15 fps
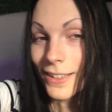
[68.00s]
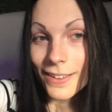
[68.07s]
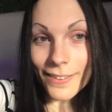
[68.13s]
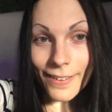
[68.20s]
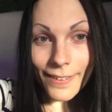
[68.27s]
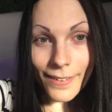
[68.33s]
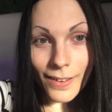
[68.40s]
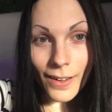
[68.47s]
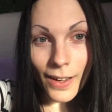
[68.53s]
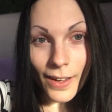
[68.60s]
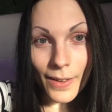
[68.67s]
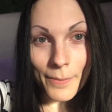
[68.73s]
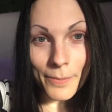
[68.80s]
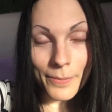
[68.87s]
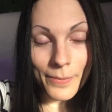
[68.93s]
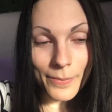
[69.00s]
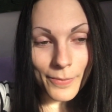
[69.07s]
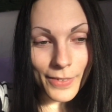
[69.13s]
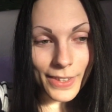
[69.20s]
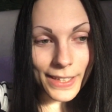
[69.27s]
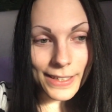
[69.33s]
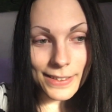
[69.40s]
yeah, I'm
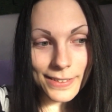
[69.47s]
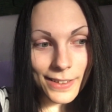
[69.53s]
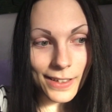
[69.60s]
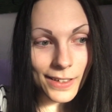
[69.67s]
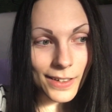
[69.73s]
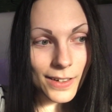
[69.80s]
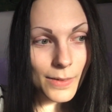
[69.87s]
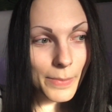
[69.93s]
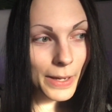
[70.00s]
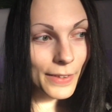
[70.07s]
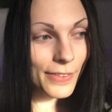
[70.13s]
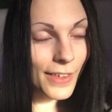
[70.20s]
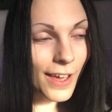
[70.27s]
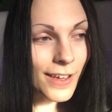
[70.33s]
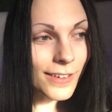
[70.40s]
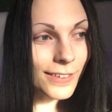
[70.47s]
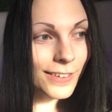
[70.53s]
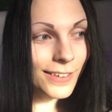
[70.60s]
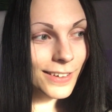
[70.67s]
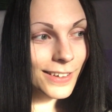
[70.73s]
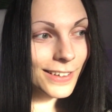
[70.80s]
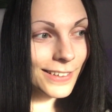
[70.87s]
really excited about that
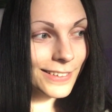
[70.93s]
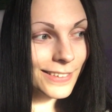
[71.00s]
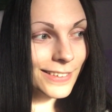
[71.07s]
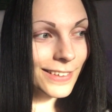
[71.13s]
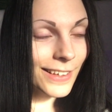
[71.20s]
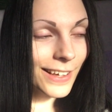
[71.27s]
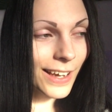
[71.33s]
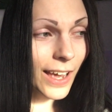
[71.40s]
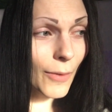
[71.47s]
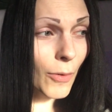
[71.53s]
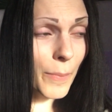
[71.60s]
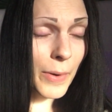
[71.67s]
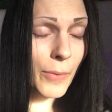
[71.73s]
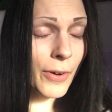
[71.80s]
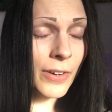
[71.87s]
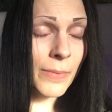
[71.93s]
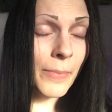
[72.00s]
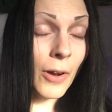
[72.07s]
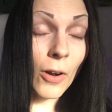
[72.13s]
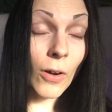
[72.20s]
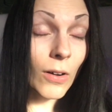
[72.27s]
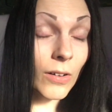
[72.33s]
because I won't be wearing them
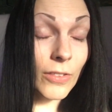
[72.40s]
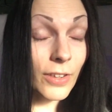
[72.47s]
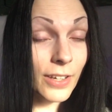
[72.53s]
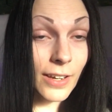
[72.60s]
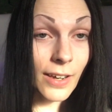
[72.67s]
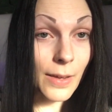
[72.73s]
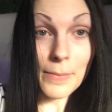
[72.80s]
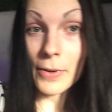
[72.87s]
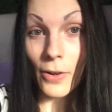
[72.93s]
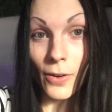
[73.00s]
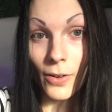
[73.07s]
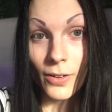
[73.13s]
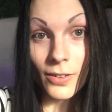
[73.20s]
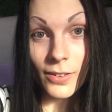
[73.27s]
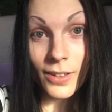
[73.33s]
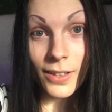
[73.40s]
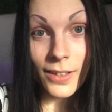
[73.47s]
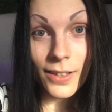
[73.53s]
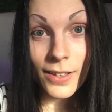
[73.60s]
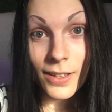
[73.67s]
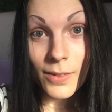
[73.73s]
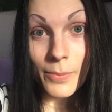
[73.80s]
all the time at all,
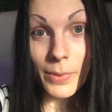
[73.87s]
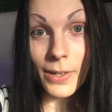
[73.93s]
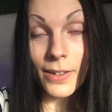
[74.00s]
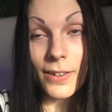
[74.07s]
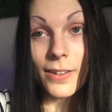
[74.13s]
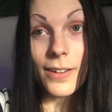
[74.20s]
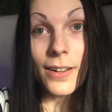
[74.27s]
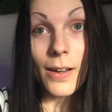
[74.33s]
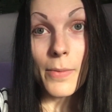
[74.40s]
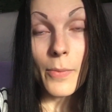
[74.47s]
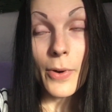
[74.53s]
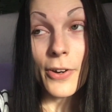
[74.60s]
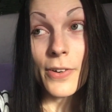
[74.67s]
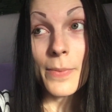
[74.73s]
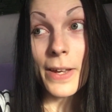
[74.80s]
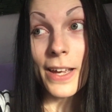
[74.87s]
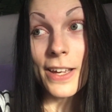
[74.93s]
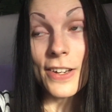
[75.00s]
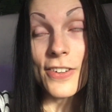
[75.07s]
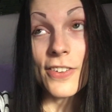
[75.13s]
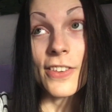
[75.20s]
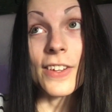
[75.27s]
but I'll be wearing them
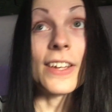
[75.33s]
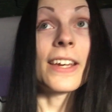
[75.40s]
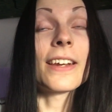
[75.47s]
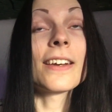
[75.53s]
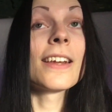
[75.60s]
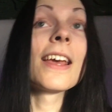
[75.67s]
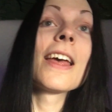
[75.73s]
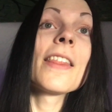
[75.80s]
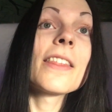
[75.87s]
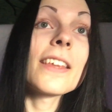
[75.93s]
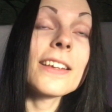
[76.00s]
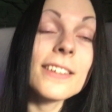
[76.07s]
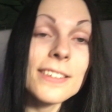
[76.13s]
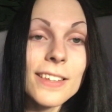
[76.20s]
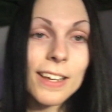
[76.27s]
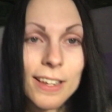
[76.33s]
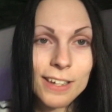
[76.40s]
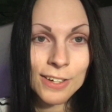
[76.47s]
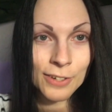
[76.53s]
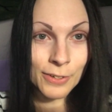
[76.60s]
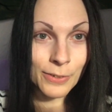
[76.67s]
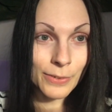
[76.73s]
occasionally. And the
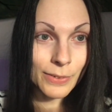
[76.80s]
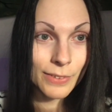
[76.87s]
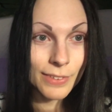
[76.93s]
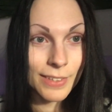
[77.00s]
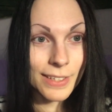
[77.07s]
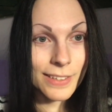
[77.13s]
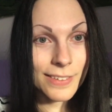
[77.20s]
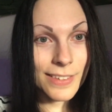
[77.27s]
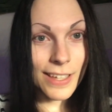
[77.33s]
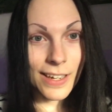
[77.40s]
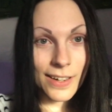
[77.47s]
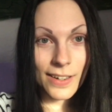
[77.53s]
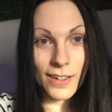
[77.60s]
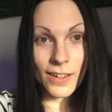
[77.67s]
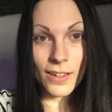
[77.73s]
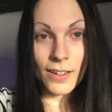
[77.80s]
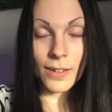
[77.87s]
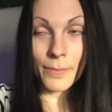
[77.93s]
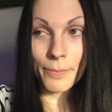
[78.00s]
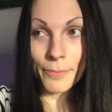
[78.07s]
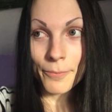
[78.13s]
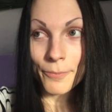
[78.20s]
exciting news is that
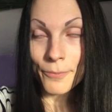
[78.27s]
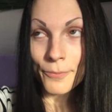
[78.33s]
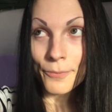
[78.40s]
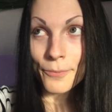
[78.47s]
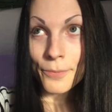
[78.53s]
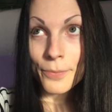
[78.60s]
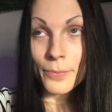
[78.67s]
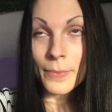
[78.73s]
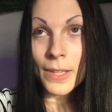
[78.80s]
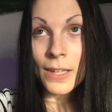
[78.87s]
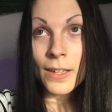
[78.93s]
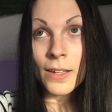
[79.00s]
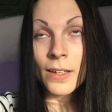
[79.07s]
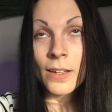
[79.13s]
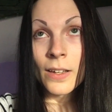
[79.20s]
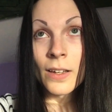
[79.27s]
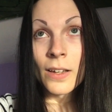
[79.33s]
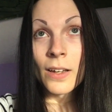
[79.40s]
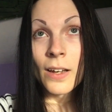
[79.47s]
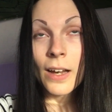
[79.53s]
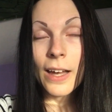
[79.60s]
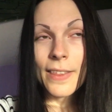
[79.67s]

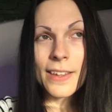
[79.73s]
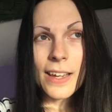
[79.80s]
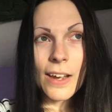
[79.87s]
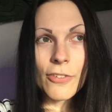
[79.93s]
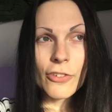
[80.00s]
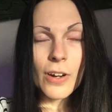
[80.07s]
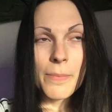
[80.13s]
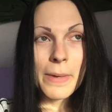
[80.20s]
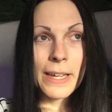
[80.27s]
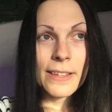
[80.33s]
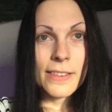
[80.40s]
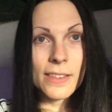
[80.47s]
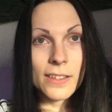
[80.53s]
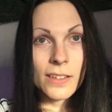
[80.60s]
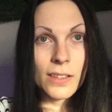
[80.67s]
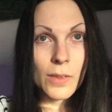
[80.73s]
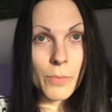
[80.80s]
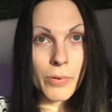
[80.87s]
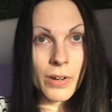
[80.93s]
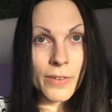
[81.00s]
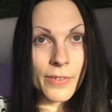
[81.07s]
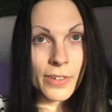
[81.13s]
I think after I made the
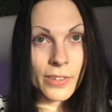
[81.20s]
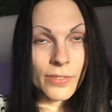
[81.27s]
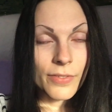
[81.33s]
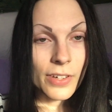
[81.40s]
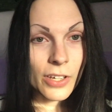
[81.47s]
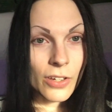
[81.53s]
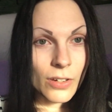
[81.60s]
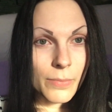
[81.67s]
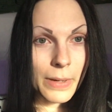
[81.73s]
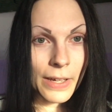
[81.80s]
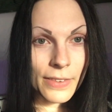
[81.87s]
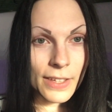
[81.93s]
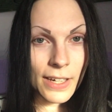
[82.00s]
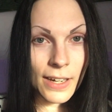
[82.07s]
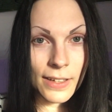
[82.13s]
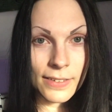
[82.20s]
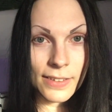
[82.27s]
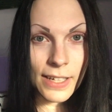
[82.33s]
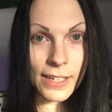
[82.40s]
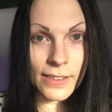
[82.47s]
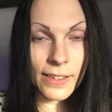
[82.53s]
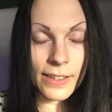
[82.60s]
previous video about the
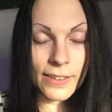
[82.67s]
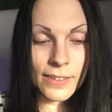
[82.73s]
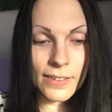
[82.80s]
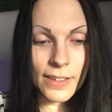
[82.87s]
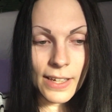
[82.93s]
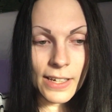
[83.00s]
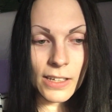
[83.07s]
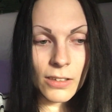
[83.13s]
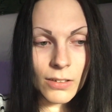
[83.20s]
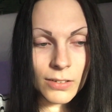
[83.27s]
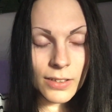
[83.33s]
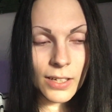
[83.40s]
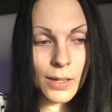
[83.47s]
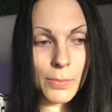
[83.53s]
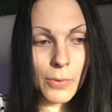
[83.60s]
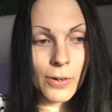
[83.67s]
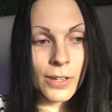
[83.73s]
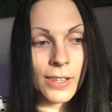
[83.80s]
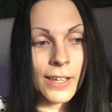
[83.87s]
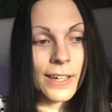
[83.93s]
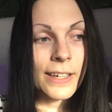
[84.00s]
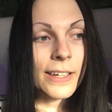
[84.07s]
contact lenses, I had looked up
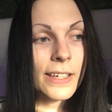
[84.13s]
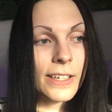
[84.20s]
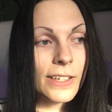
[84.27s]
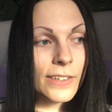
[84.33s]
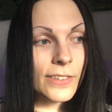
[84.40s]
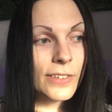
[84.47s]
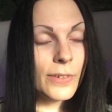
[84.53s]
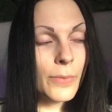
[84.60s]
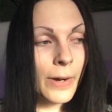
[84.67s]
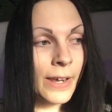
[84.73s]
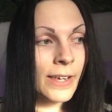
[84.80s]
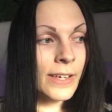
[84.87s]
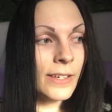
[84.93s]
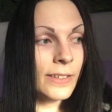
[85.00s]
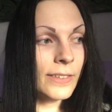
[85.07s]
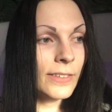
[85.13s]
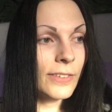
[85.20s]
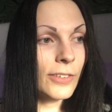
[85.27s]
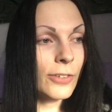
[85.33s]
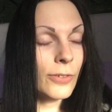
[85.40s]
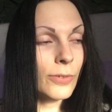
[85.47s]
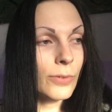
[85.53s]
online easy ways
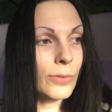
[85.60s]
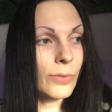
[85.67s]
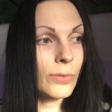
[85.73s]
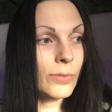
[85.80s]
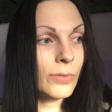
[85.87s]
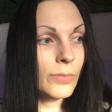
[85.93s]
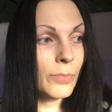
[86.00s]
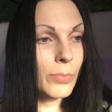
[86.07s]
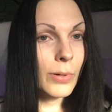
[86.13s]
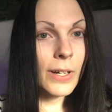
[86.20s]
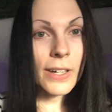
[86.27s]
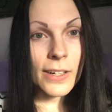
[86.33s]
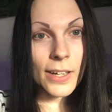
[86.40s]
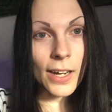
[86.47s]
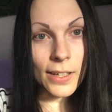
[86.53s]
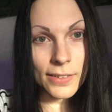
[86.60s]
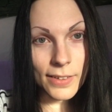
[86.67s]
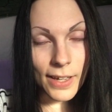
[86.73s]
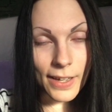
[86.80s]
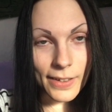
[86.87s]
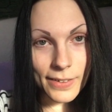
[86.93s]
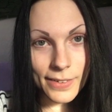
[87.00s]
to put in
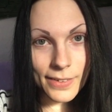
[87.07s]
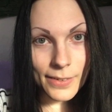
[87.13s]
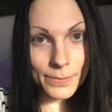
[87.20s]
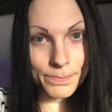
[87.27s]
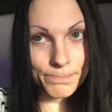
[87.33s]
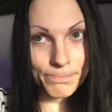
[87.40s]
contacts,